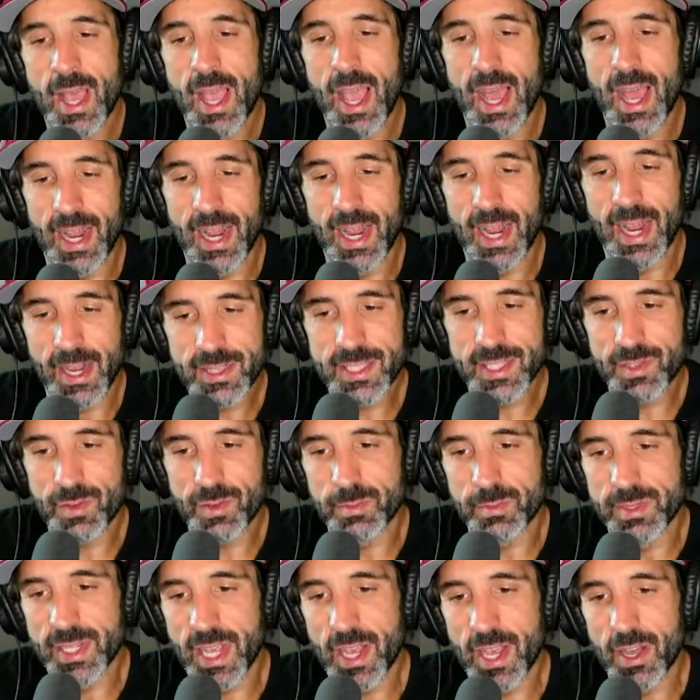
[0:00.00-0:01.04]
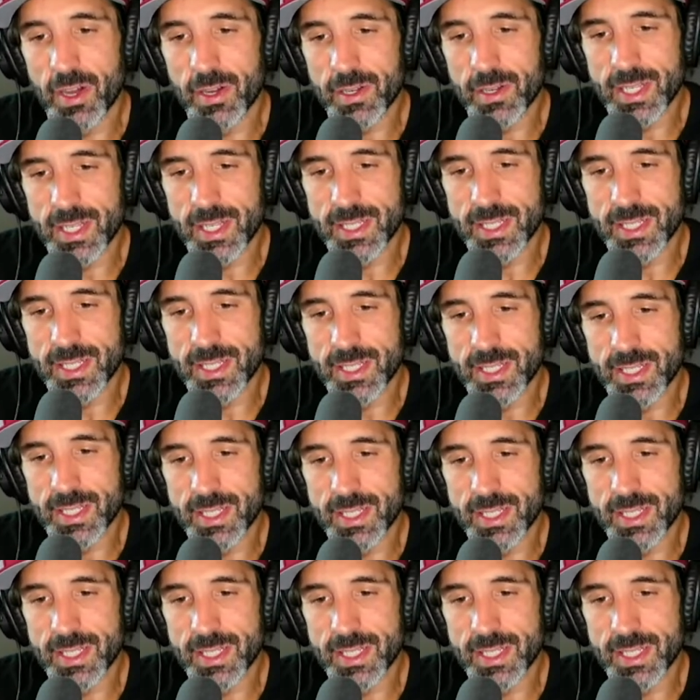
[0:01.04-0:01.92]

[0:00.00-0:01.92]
And I got this from Dale because he said,